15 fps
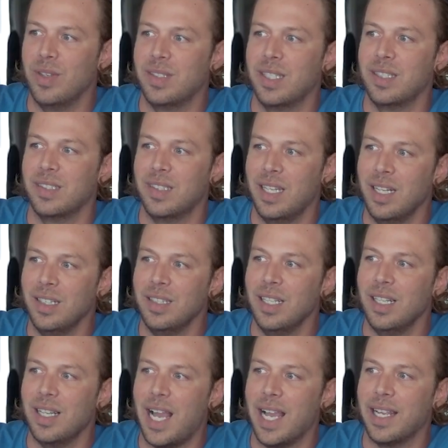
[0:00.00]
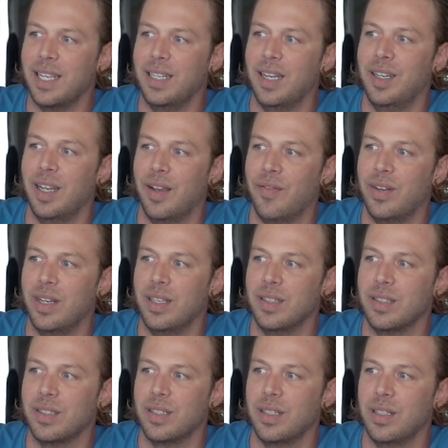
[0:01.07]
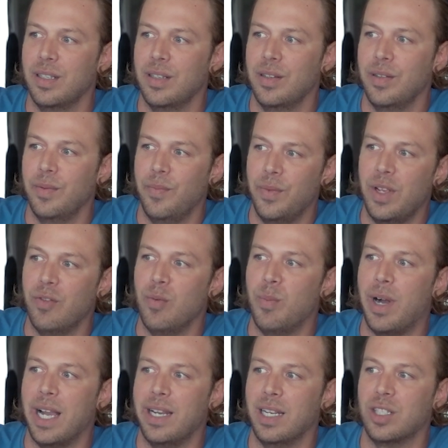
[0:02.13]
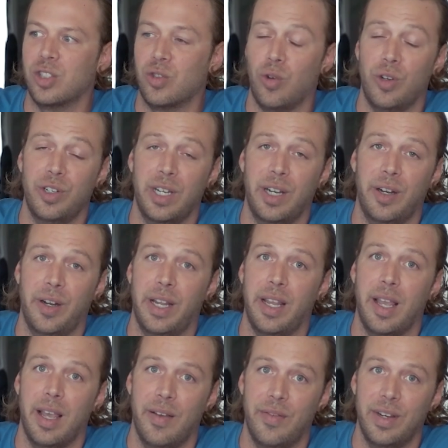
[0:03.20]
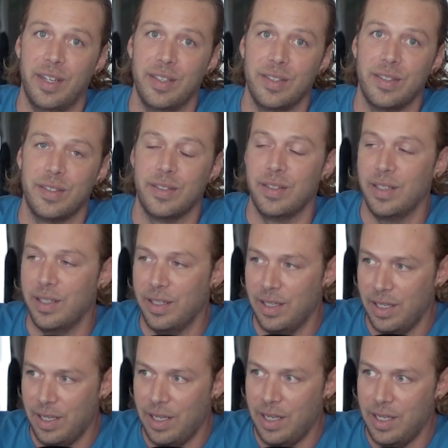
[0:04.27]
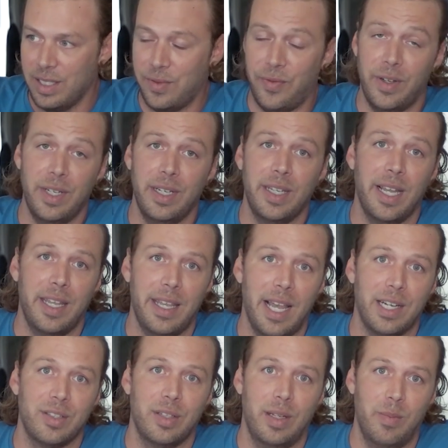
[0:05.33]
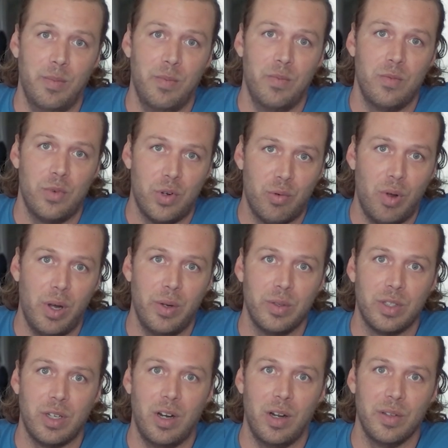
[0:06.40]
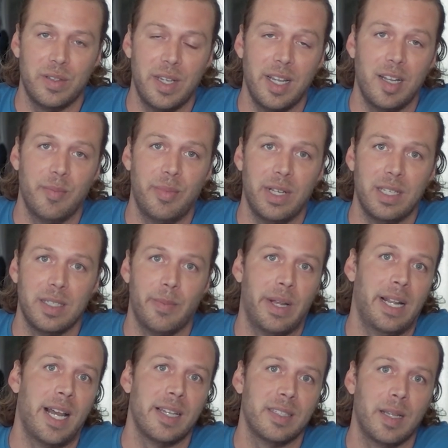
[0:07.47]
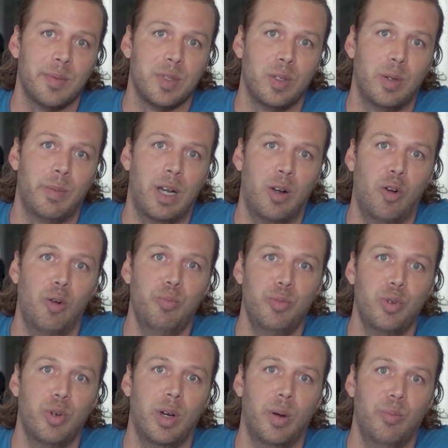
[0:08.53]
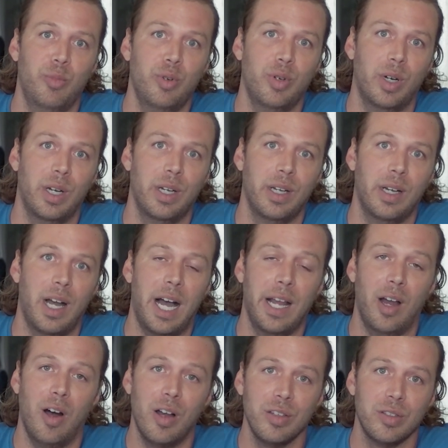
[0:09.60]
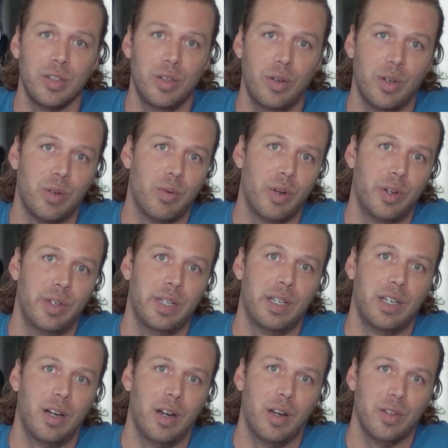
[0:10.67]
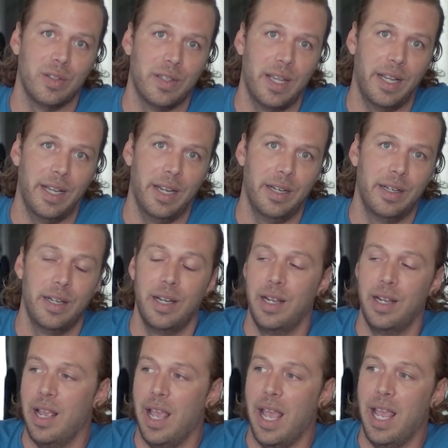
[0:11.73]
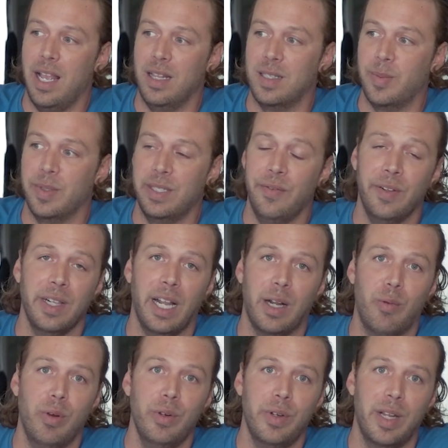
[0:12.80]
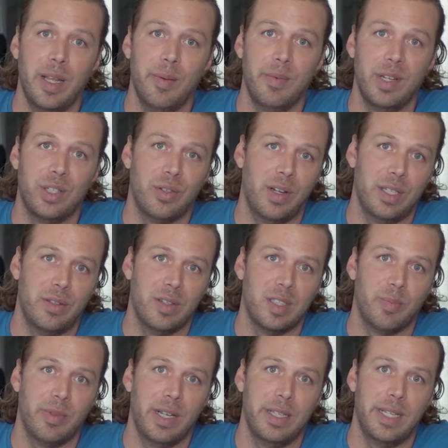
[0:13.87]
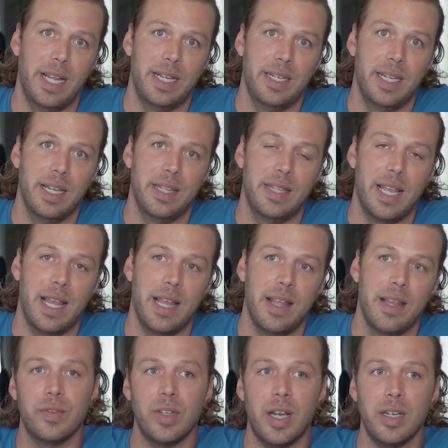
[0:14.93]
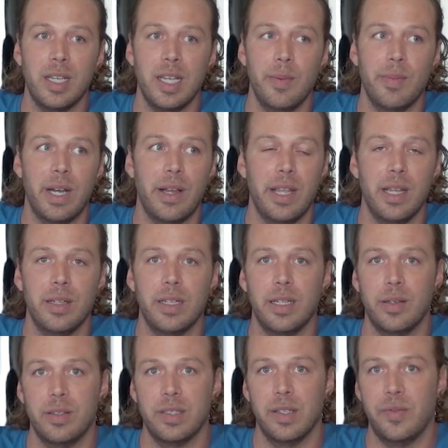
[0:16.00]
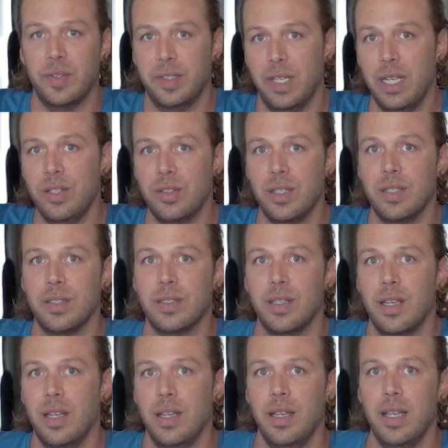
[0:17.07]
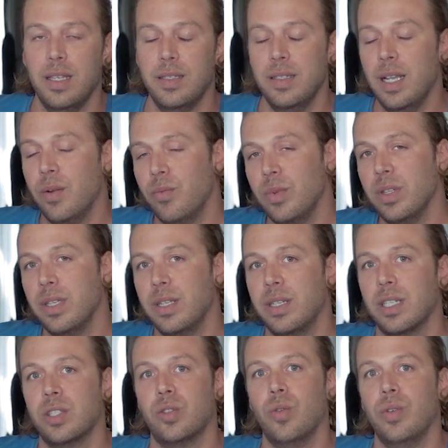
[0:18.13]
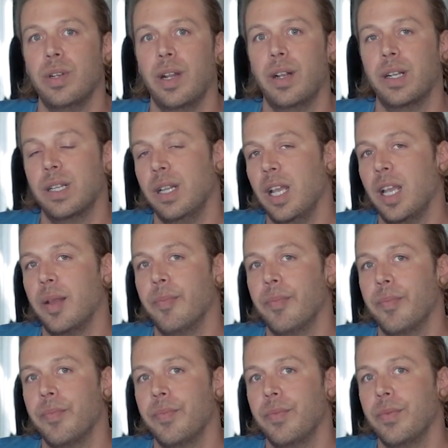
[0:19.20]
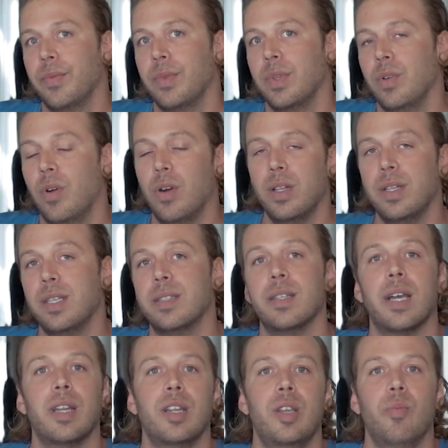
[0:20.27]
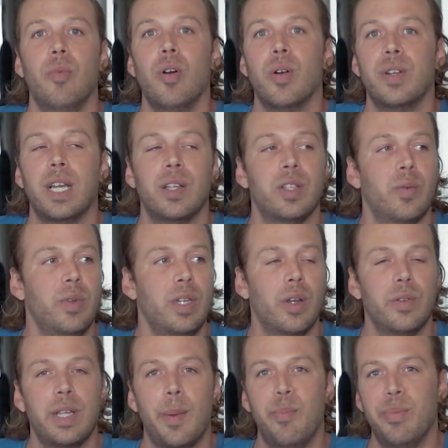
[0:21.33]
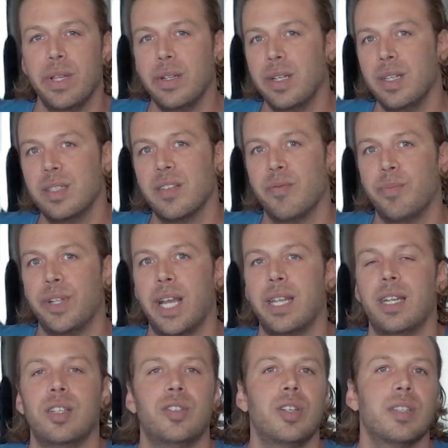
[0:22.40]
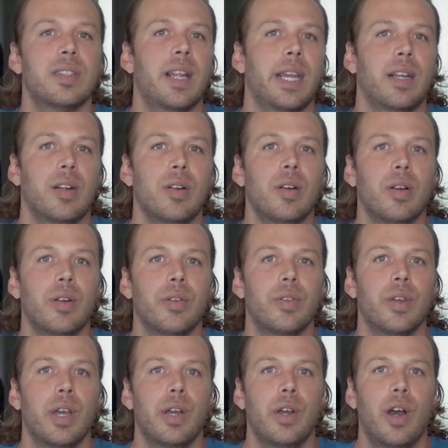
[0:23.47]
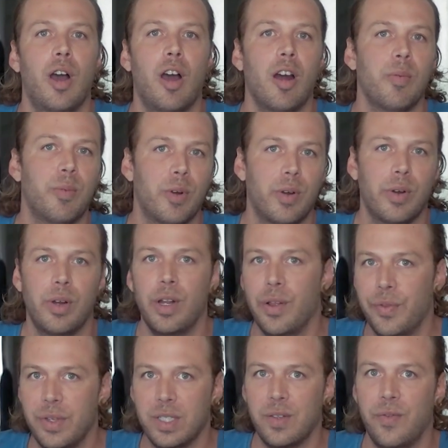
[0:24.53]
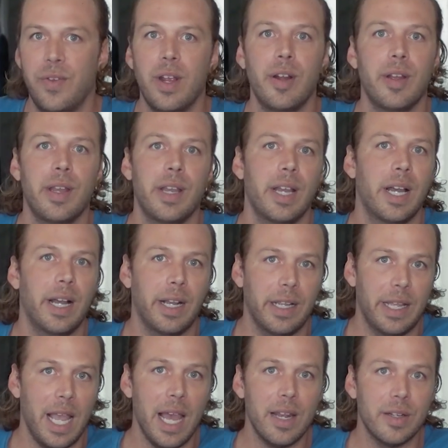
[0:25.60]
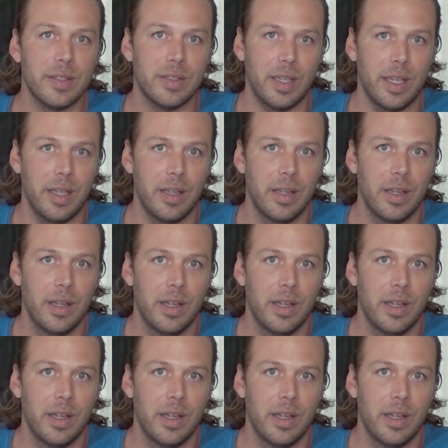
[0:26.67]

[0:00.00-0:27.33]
is distinctly lacking in evidence, never mind extraordinary evidence. It's funny that he actually quotes Carl Sagan, because in my last episode about Oumumua, I also quoted Carl Sagan. And specifically, I quoted him in trying to explain the idea that talking about alien civilizations is not really an extraordinary claim, or at least not anymore, now that we know that billions of planets, just like Earth, harbor this very galaxy.